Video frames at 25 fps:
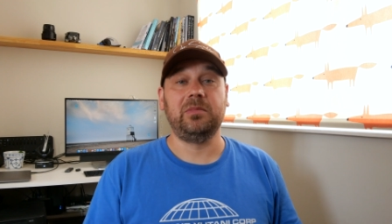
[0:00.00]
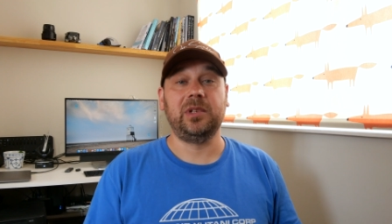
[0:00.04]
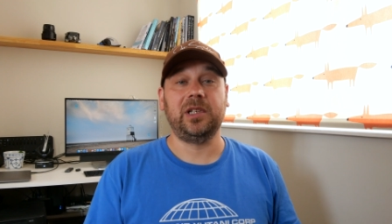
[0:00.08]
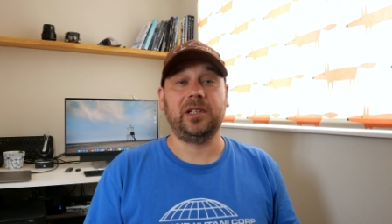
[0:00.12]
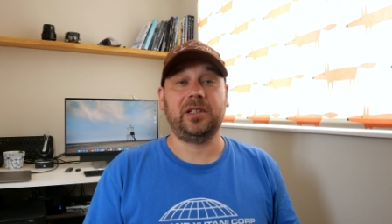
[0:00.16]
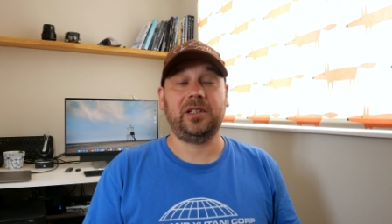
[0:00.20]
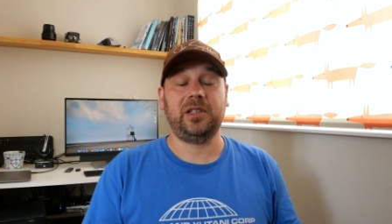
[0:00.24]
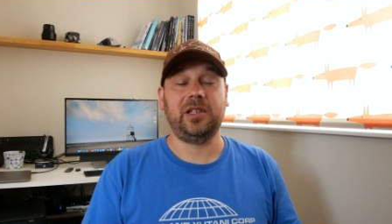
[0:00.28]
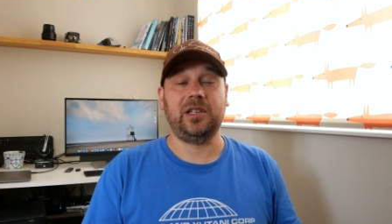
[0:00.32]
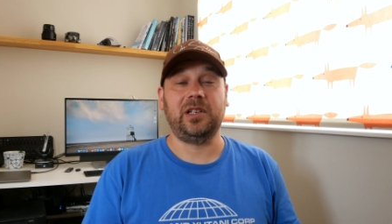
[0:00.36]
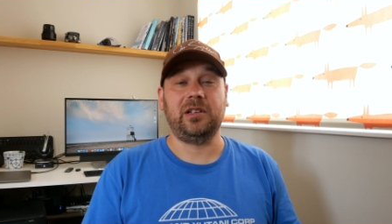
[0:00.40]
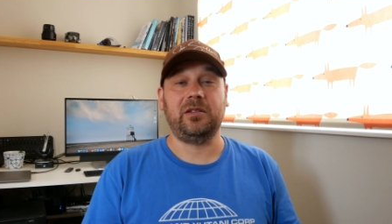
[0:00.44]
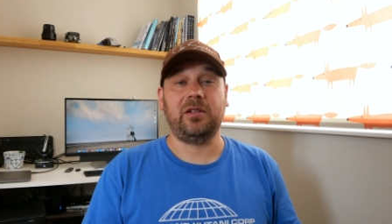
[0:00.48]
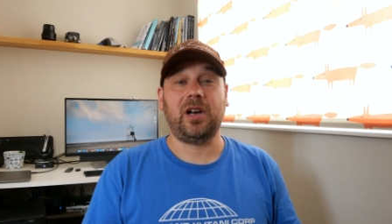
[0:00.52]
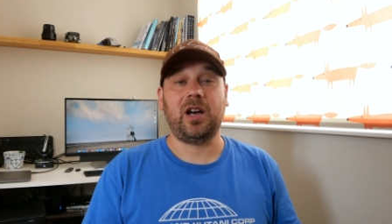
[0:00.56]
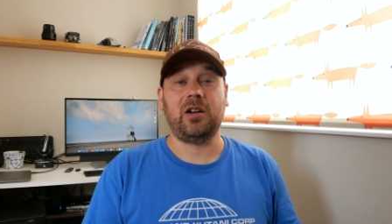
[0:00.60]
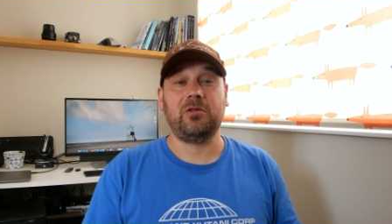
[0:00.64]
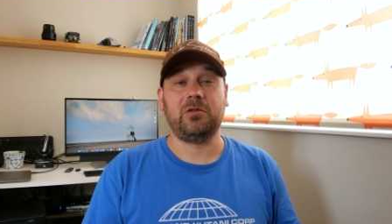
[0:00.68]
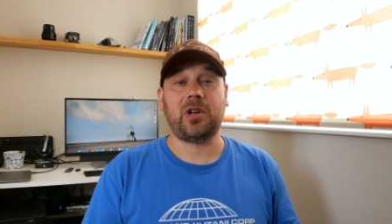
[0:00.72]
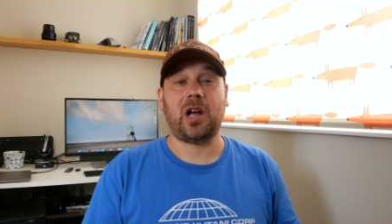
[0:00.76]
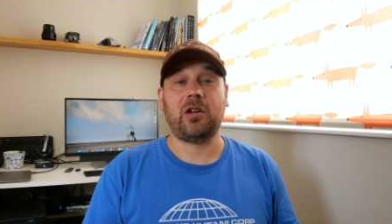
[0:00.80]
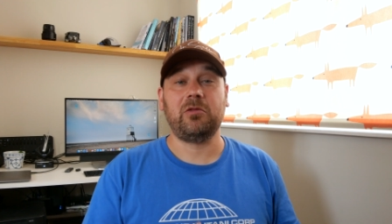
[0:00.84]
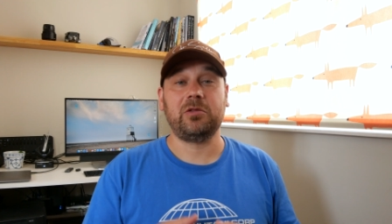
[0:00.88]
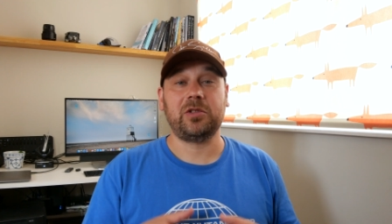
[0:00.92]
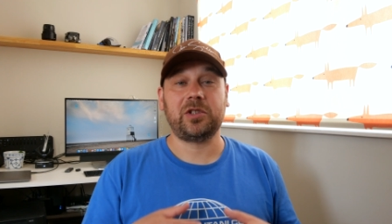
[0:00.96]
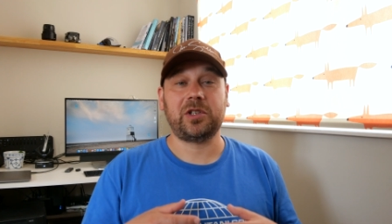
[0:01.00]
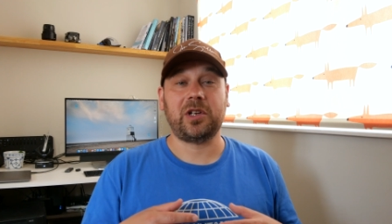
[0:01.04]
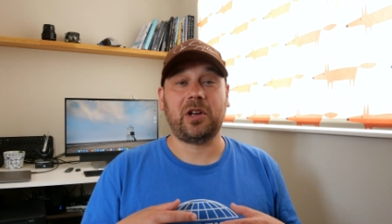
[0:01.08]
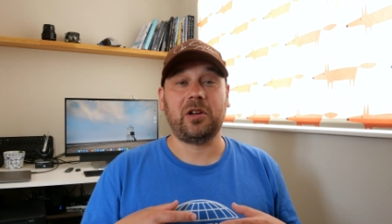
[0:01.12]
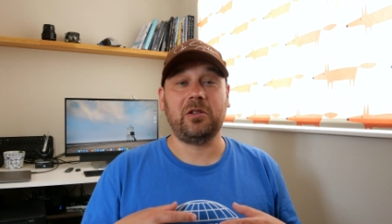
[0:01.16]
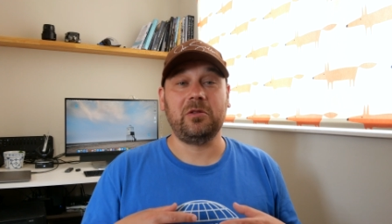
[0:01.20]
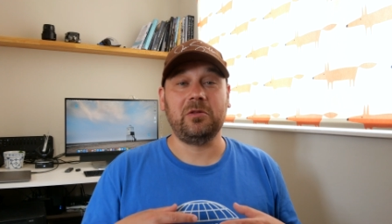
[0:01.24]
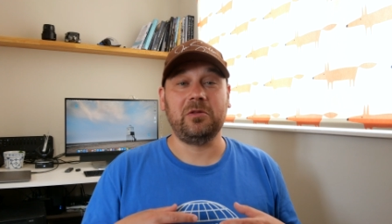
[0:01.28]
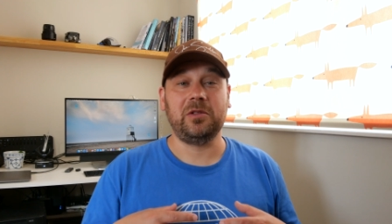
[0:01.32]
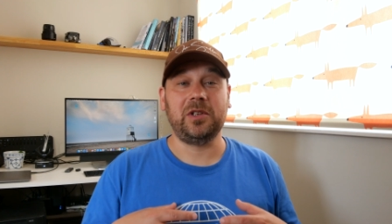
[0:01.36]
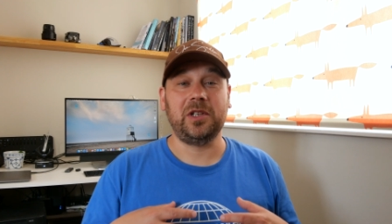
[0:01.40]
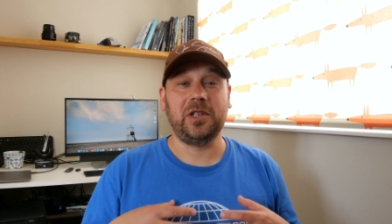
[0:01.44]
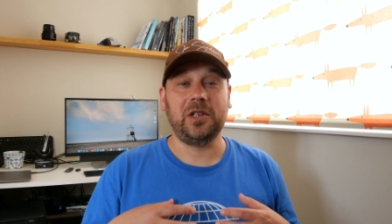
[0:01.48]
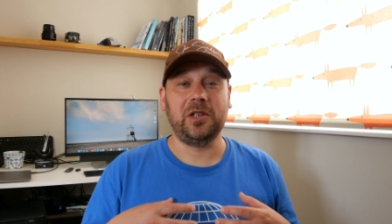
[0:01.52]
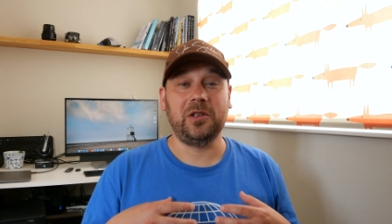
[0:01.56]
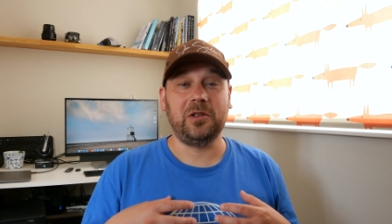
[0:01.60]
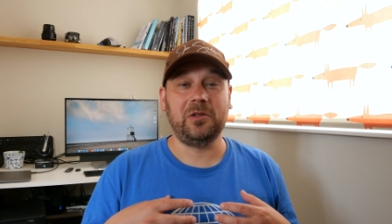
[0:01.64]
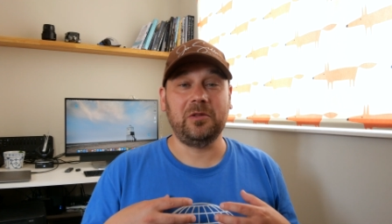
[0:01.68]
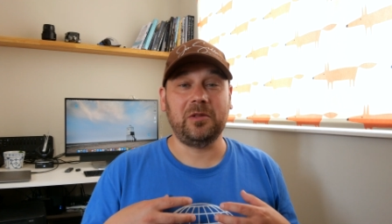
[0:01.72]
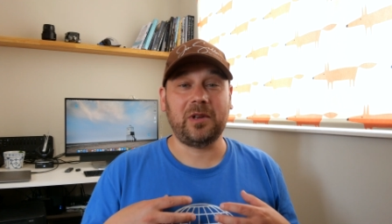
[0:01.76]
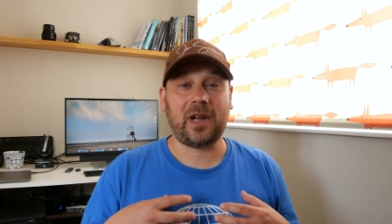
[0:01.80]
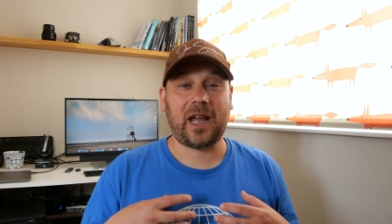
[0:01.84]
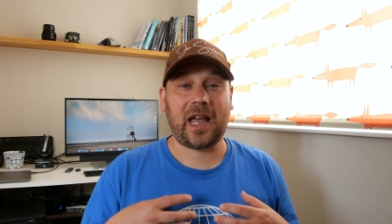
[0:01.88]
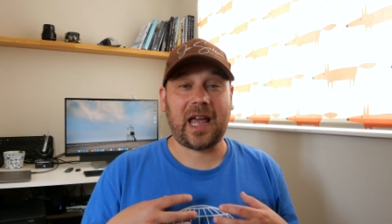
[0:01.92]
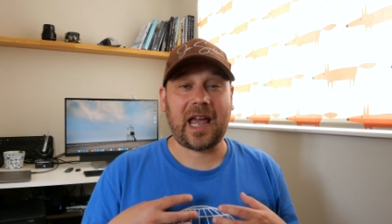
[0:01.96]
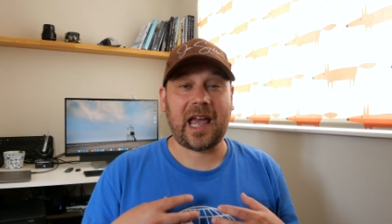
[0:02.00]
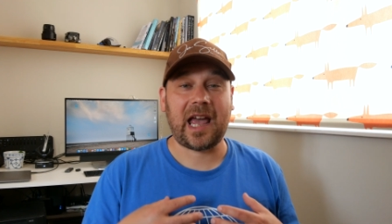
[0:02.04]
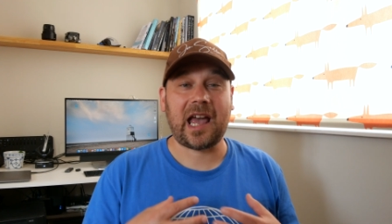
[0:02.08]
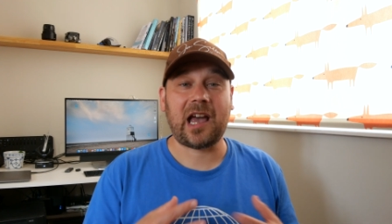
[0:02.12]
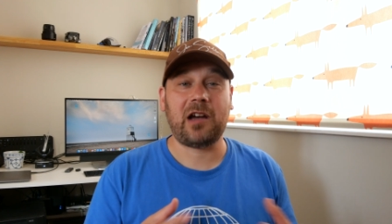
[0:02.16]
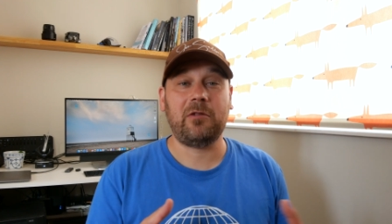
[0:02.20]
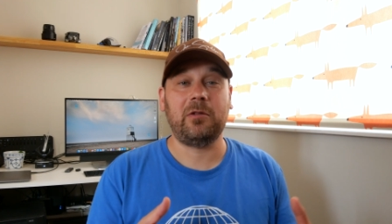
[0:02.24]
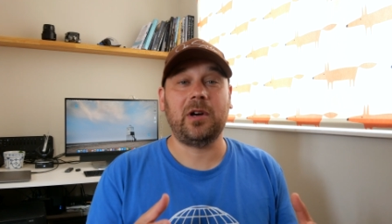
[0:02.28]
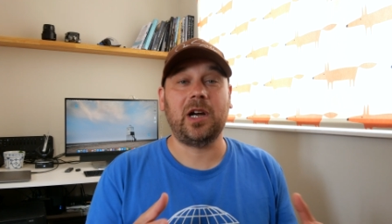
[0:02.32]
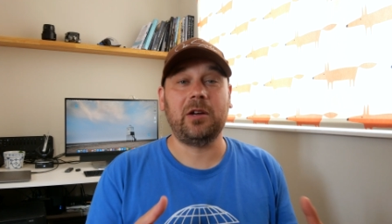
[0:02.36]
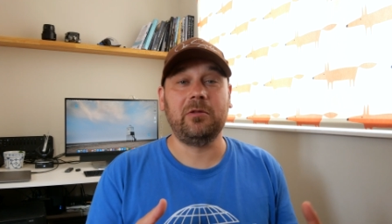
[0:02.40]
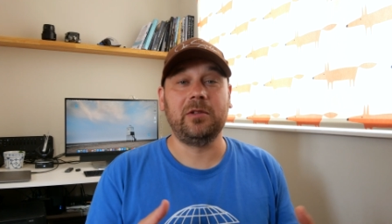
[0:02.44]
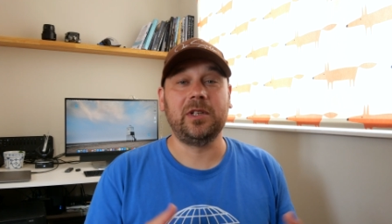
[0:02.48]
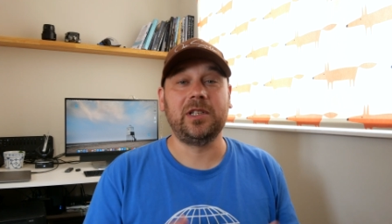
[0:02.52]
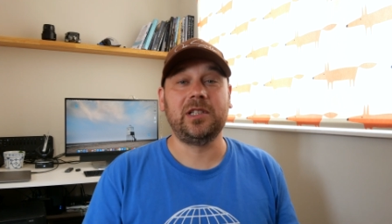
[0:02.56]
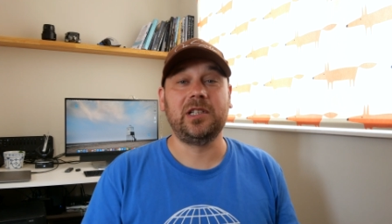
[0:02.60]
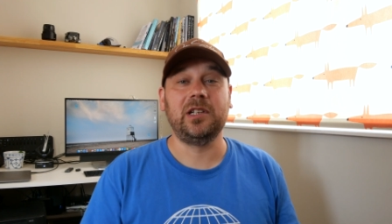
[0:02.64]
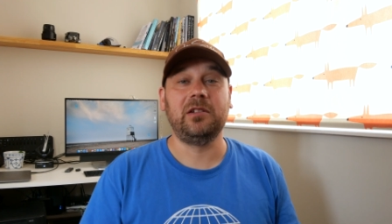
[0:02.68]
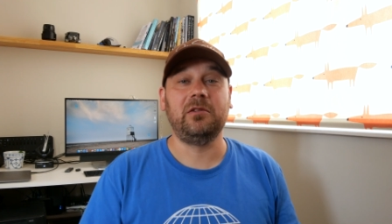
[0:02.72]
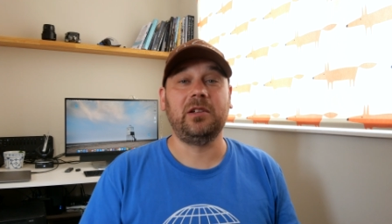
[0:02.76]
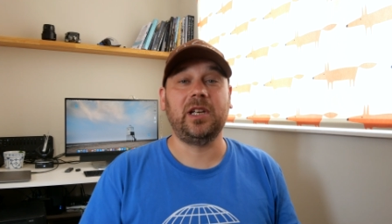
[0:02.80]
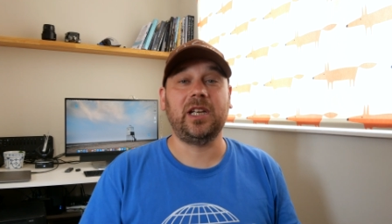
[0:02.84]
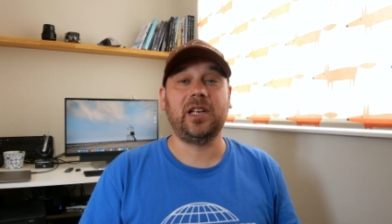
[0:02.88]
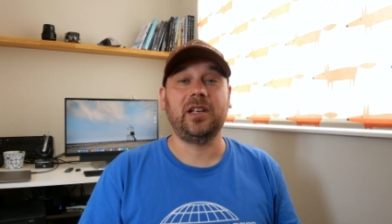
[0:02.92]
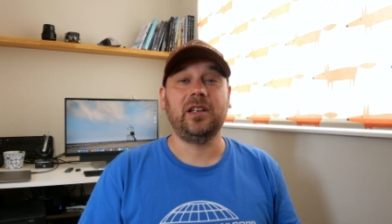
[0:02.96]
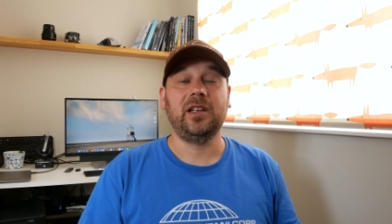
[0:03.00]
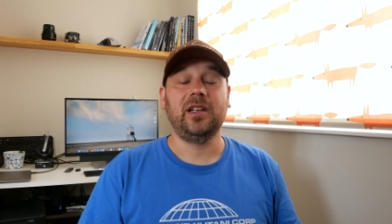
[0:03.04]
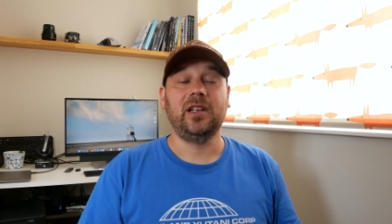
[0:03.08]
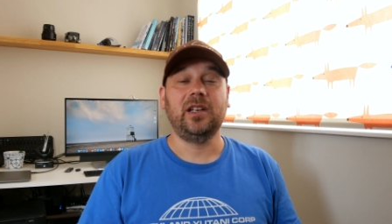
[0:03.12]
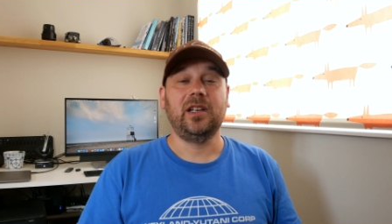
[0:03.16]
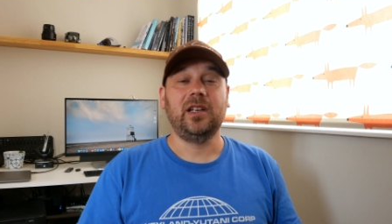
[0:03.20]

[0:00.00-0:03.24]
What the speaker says: but I'll show you how I would do it